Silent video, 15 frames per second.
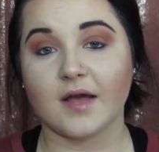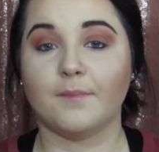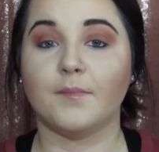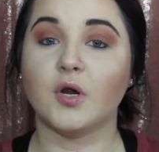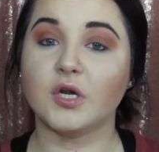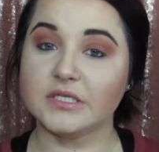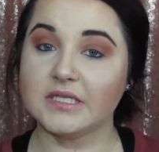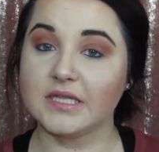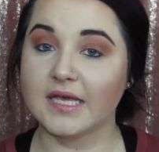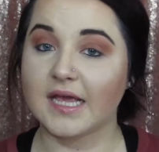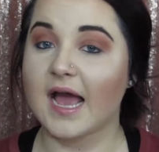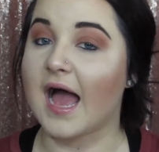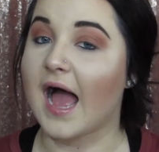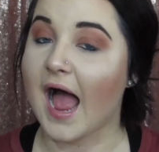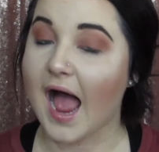Personally,
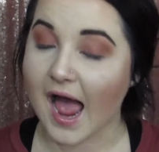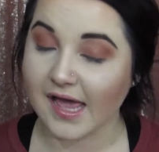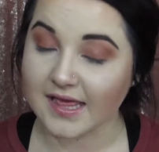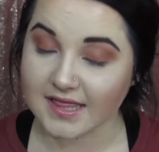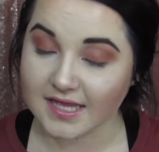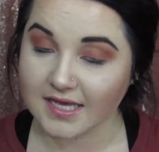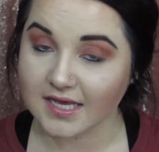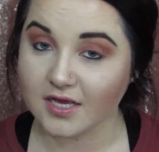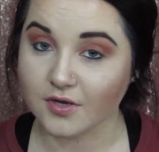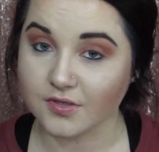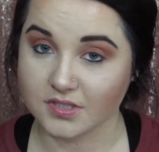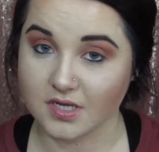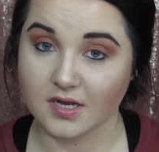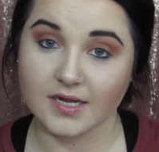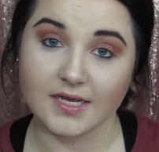I think it goes
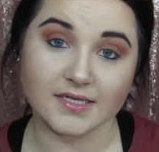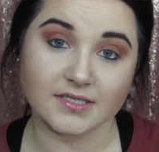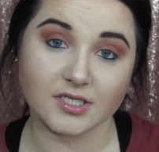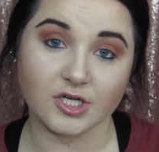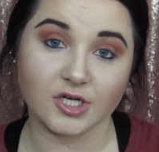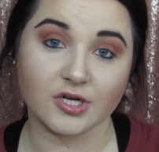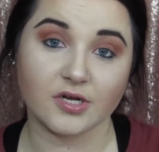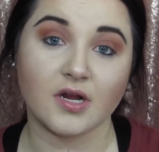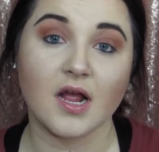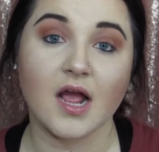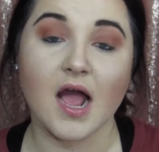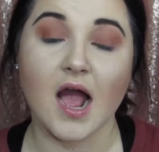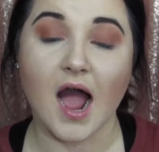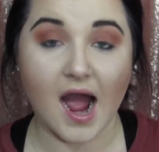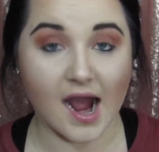on easier.
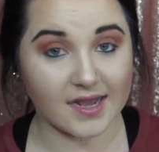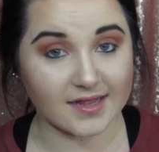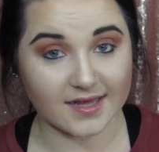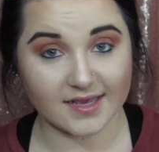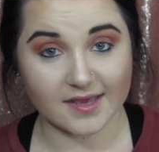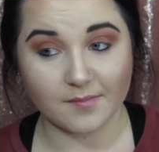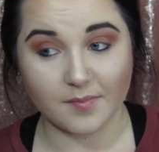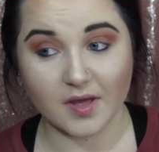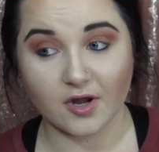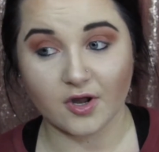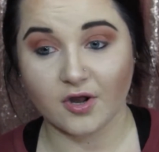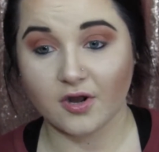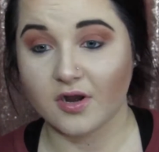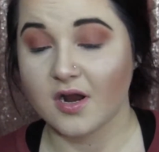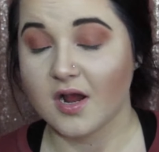I like it
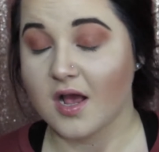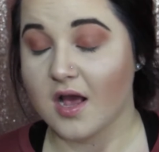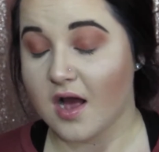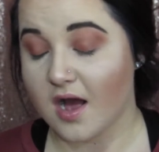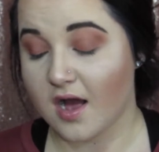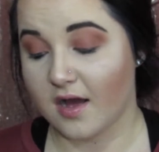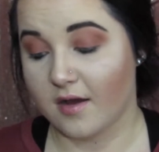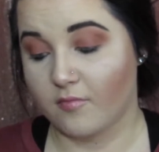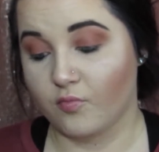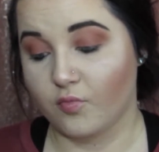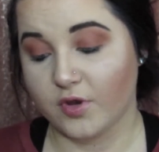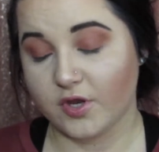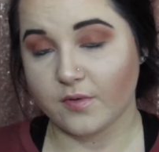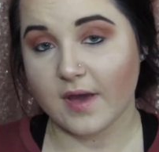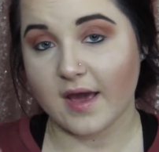better.
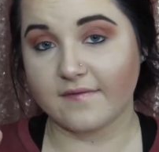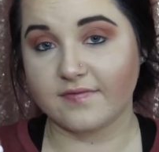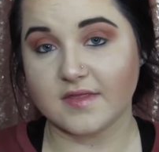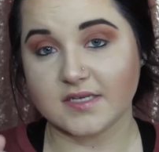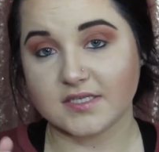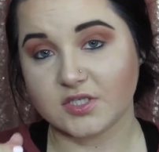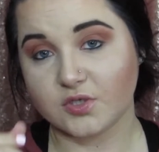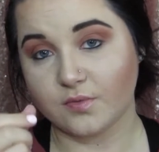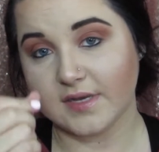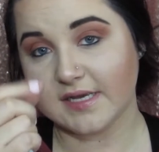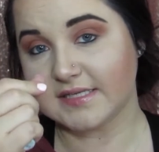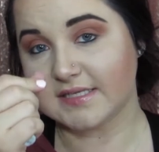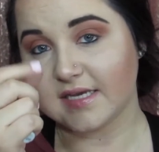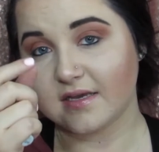When you have the squeeze